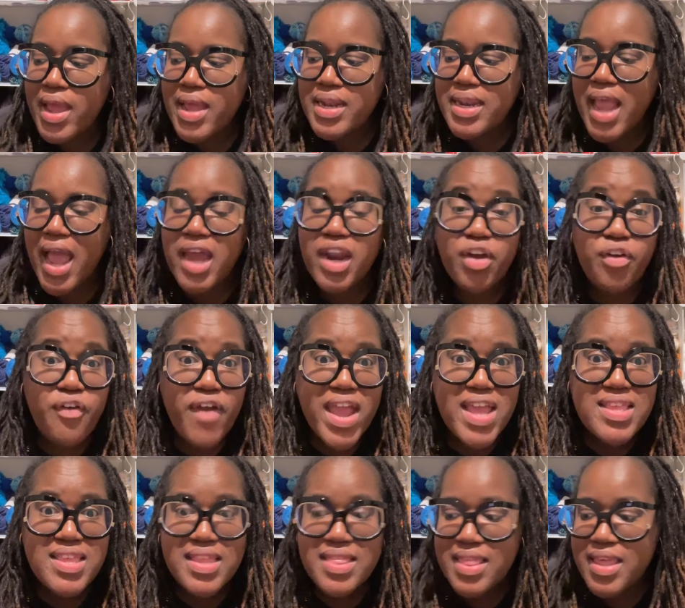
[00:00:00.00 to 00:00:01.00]
Now, the
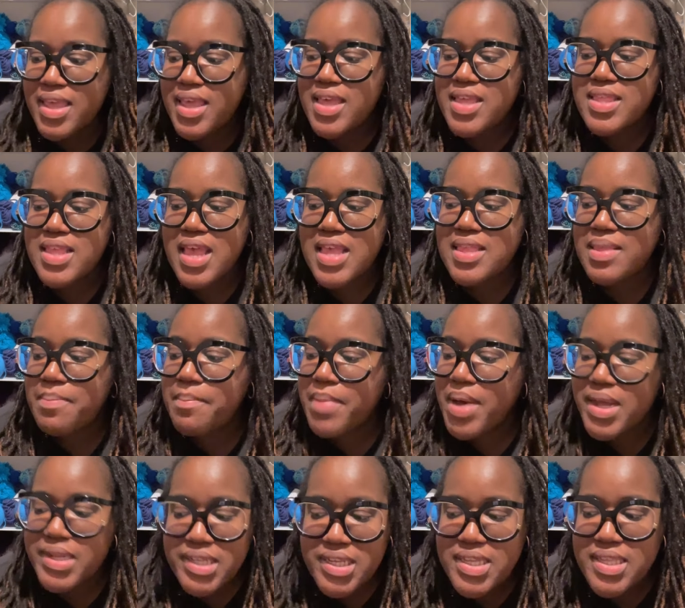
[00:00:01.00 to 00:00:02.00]
crazy thing is, as
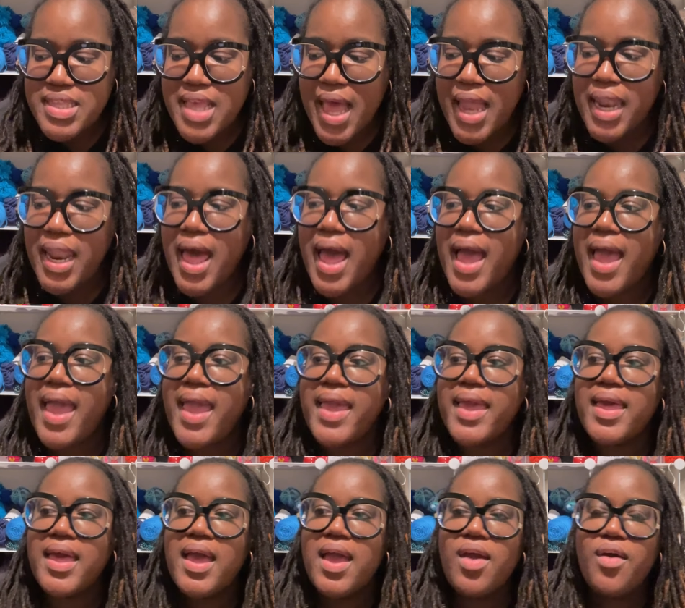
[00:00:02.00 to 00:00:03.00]
much as I
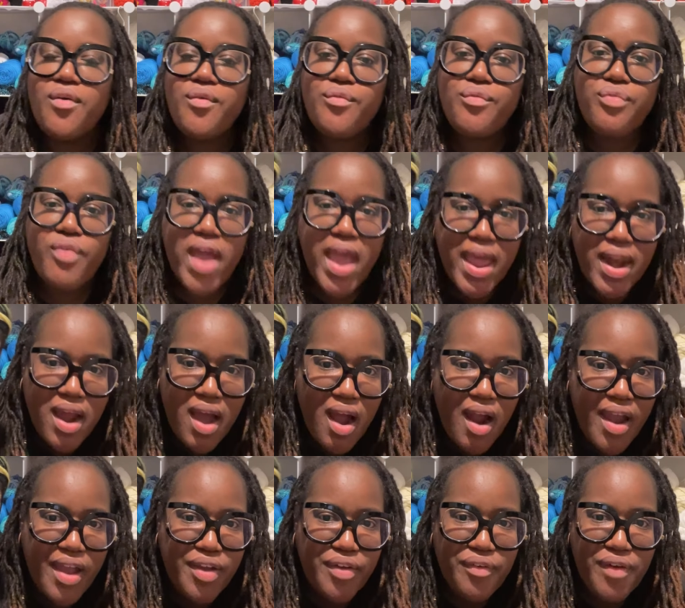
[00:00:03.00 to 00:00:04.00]
like Red
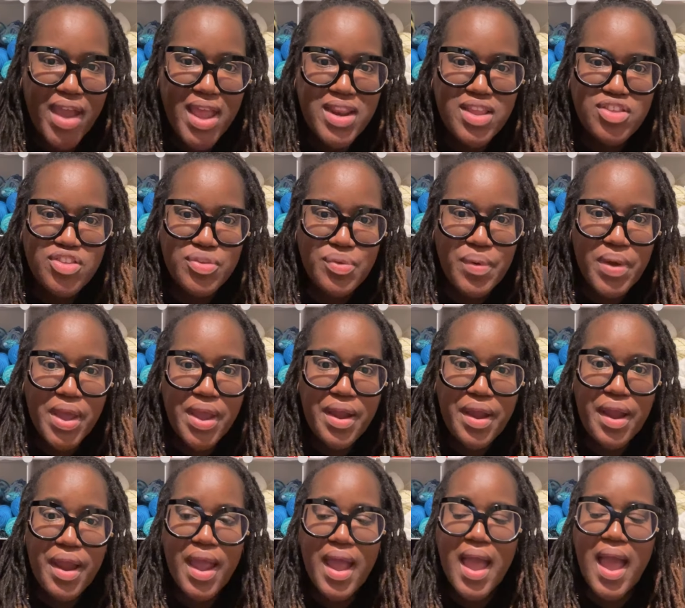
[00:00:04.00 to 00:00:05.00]
Heart Granny
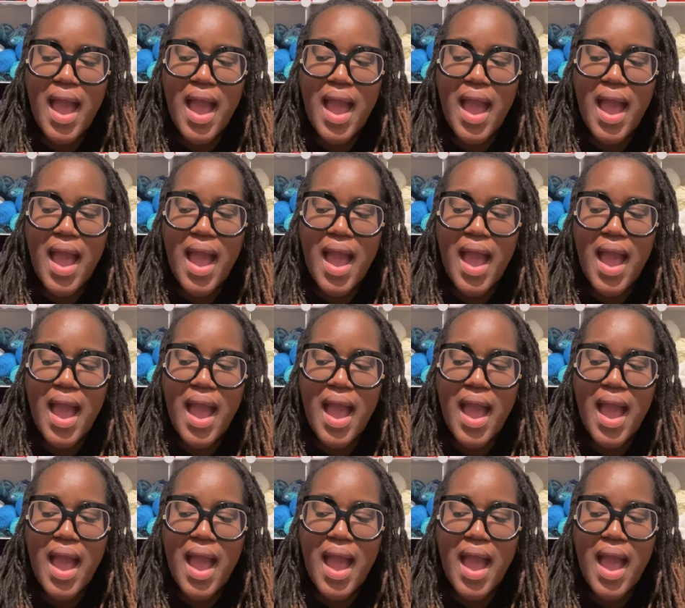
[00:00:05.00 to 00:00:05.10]
Square,